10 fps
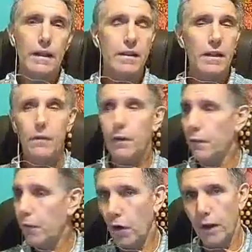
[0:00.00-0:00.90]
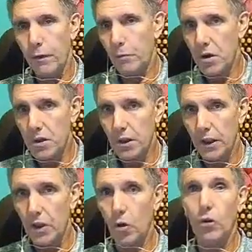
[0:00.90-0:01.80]
It's different for every
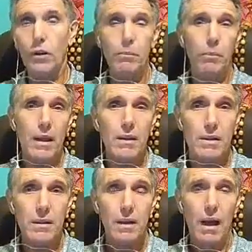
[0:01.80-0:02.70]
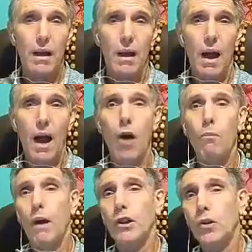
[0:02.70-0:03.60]
person. It all depends
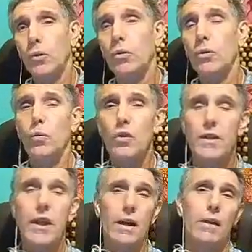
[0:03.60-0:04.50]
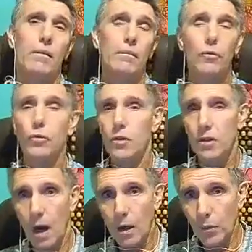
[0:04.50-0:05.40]
how much GLUT was there to
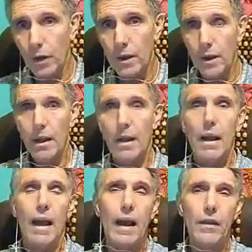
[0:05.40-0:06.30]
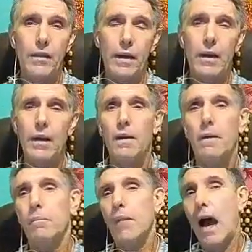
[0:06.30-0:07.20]
start with, and then
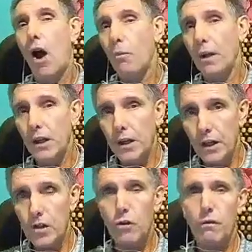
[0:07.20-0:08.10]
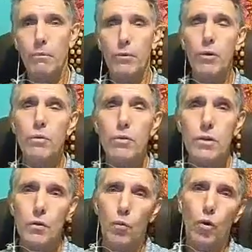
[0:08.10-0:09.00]
how many years of
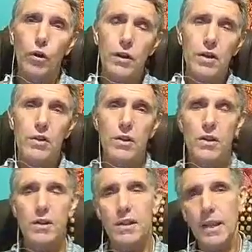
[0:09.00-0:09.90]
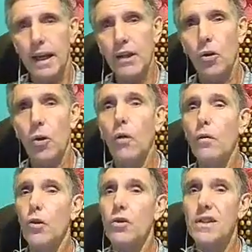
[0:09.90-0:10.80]
abuse, what is the state
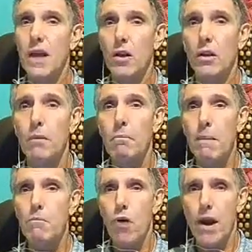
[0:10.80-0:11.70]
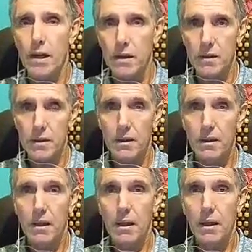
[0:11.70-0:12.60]
of your cellular membranes.
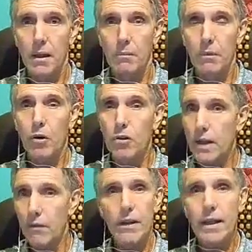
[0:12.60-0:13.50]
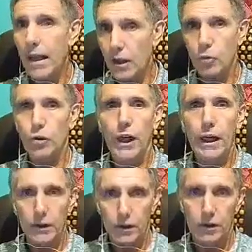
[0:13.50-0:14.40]
Because everything has to
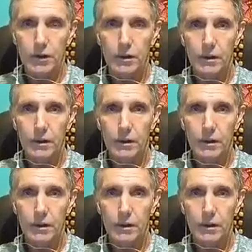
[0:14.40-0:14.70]
change.